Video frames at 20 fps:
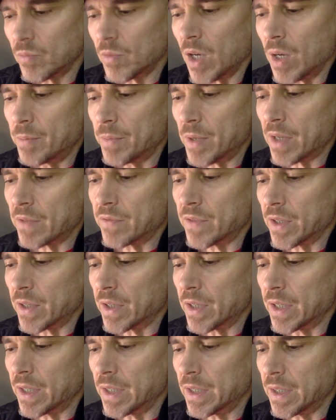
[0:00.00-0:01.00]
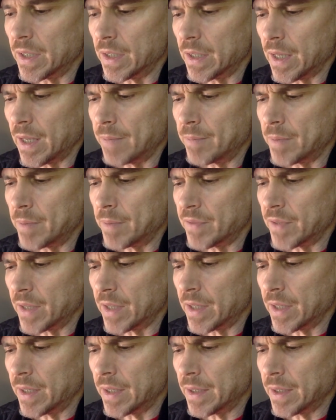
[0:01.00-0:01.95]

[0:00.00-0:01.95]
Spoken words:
I'm not very. I haven't been very.